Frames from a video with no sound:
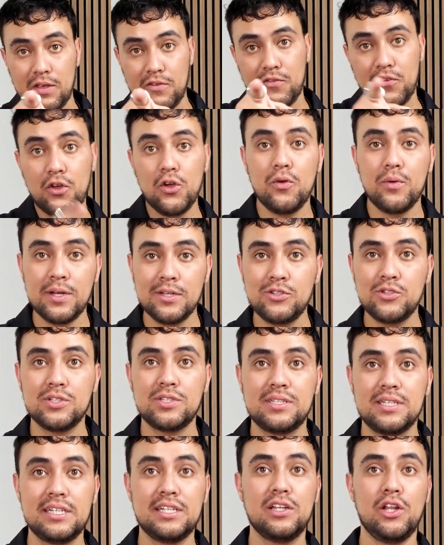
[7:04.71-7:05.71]
If you're
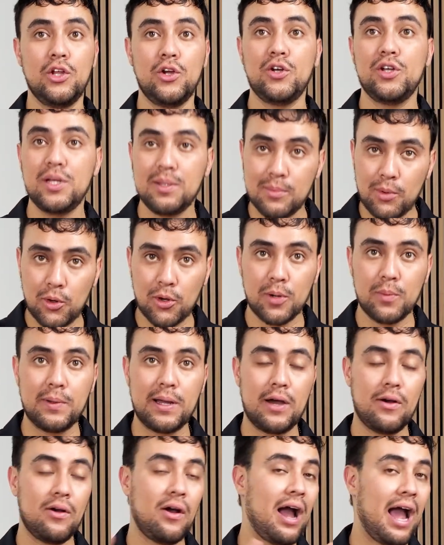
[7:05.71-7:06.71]
interested in learning more
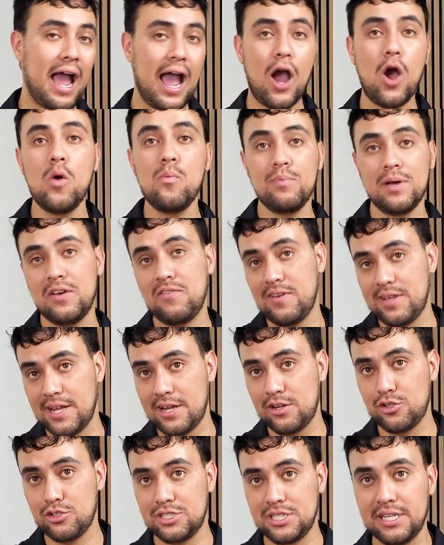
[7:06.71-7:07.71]
about how Pivot
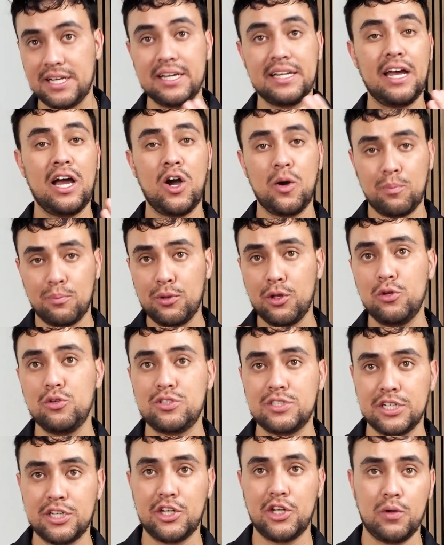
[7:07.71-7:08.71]
Energy can help you
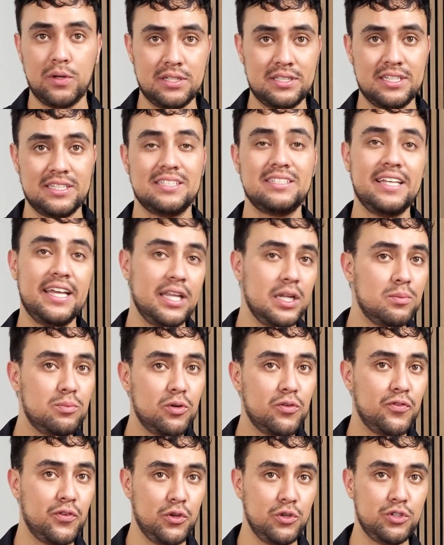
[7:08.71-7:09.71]
secure a
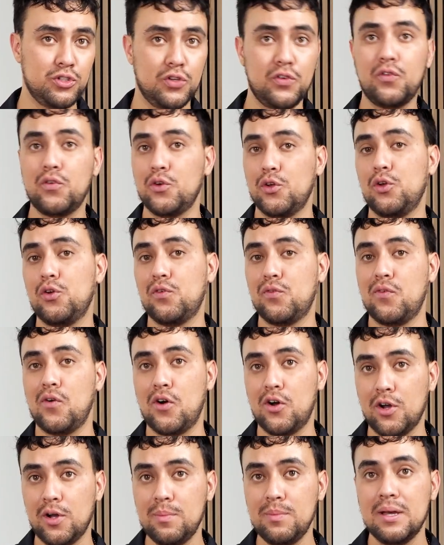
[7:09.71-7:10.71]
sustainable future for your
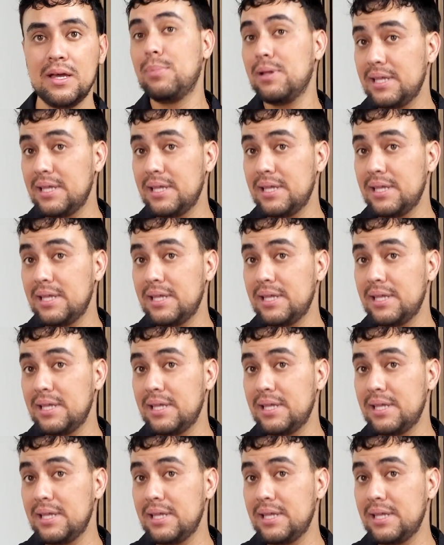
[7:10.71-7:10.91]
farm,